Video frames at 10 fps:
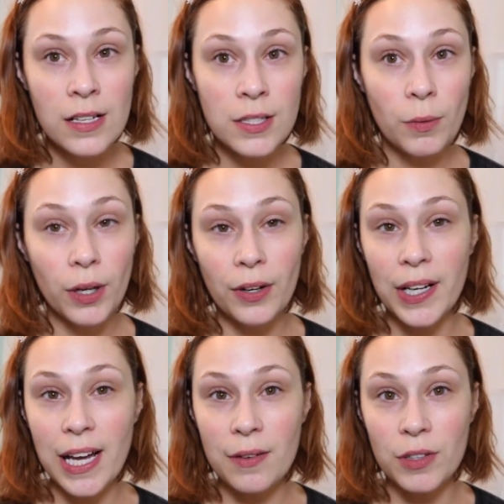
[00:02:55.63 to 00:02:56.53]
So we're
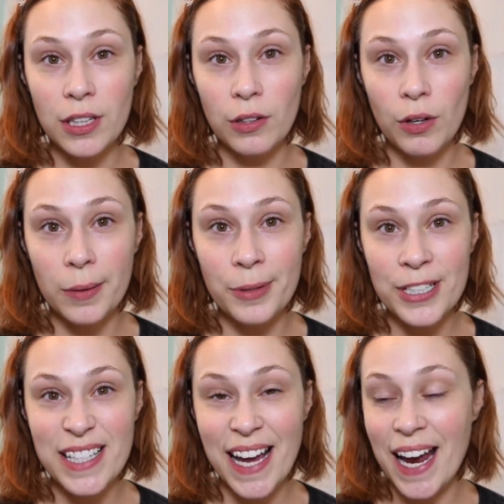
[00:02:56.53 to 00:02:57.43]
going in with the Laura
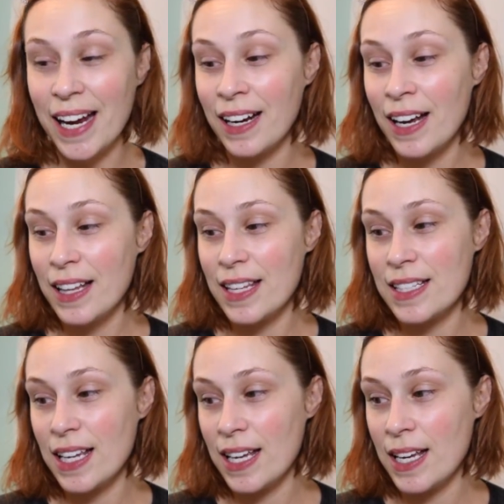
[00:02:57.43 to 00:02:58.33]
Mercier.
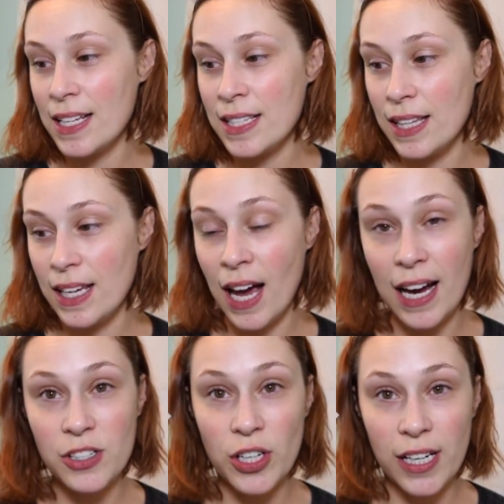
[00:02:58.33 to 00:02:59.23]
This is the
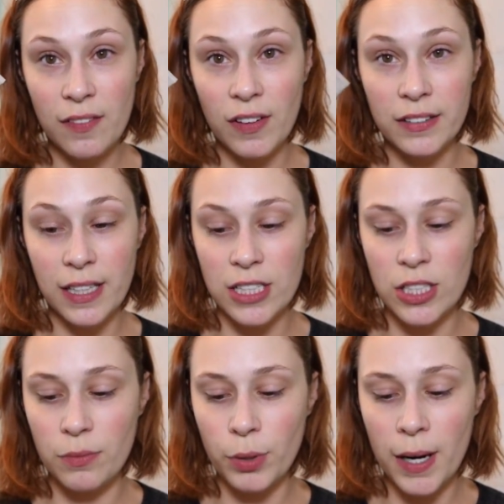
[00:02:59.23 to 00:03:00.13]
Hydrating
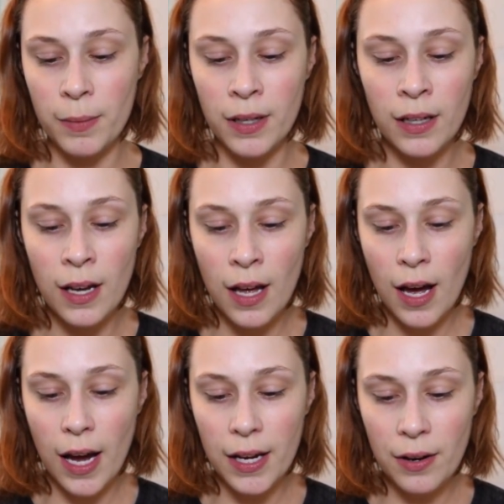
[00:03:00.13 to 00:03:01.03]
Foundation Primer.
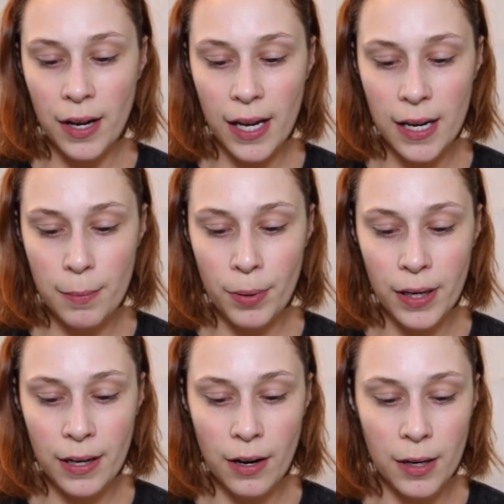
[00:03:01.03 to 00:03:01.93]
I go ahead and put
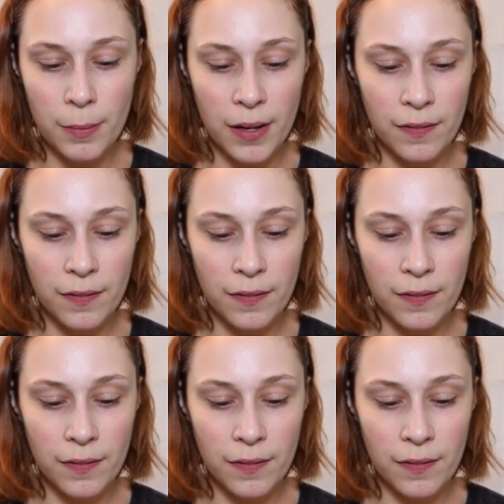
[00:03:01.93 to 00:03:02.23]
it on my